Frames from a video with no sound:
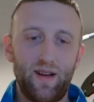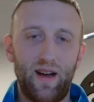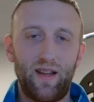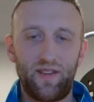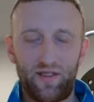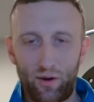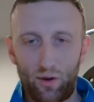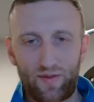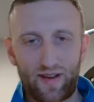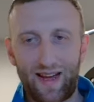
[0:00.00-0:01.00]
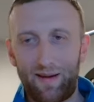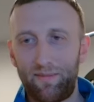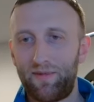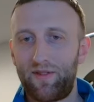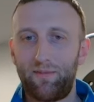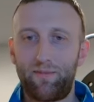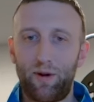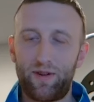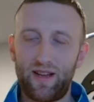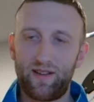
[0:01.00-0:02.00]
stovetop, some
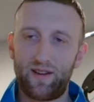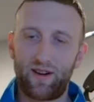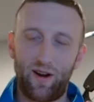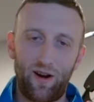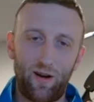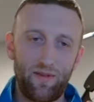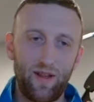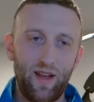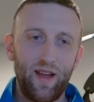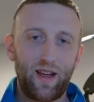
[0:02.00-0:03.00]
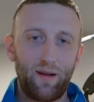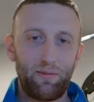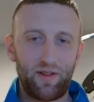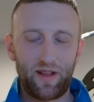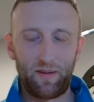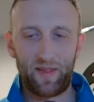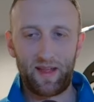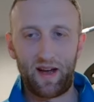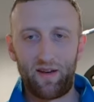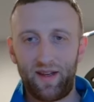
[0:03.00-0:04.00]
proteins and carbs. You can put some in the
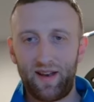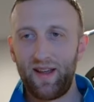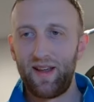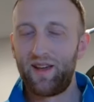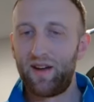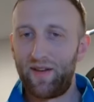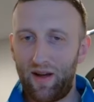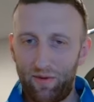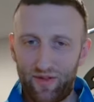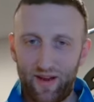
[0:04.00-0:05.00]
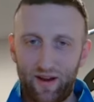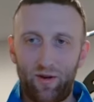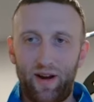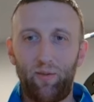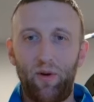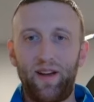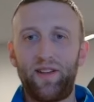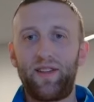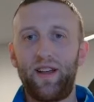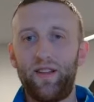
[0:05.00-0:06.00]
oven. You have everything going at
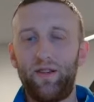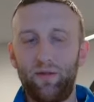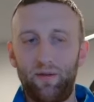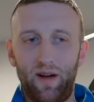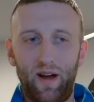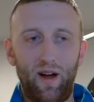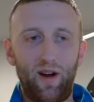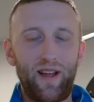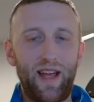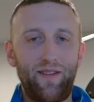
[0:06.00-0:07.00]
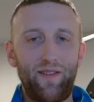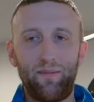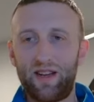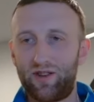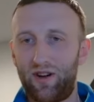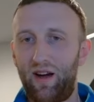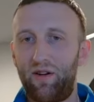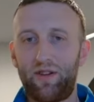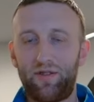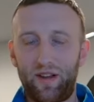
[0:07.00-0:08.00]
once. Then you already have it measured
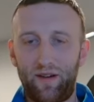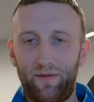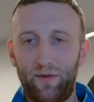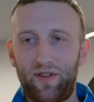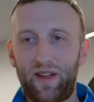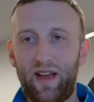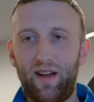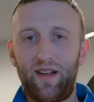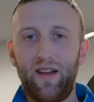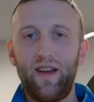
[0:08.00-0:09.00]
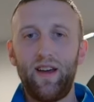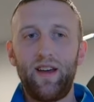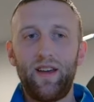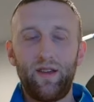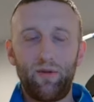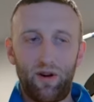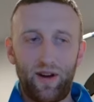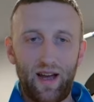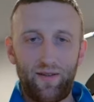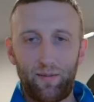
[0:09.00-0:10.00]
out using a food scale. You already
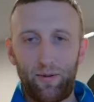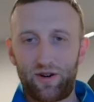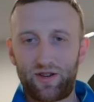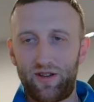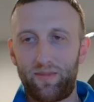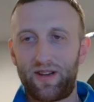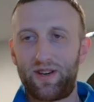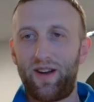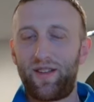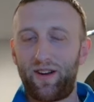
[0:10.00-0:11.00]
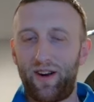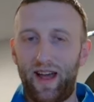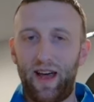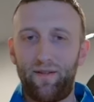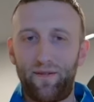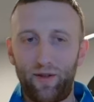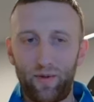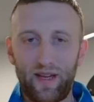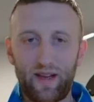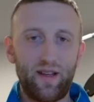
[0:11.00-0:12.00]
have the portions measured out that you're going to have for the
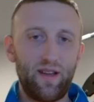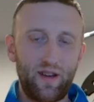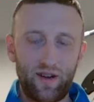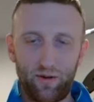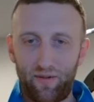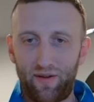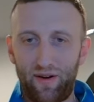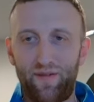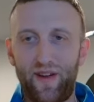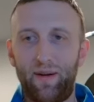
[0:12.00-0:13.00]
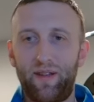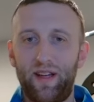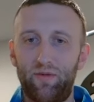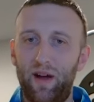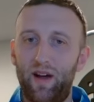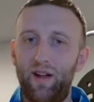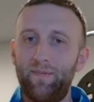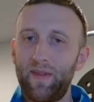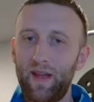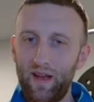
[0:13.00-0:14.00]
week. You can do it for your family as
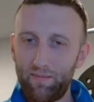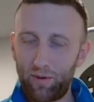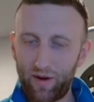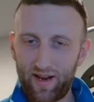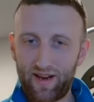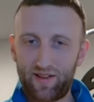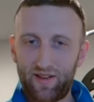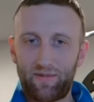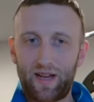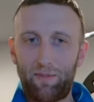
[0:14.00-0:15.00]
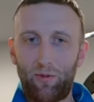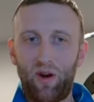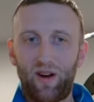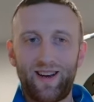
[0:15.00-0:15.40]
well. Put it into some Tupperware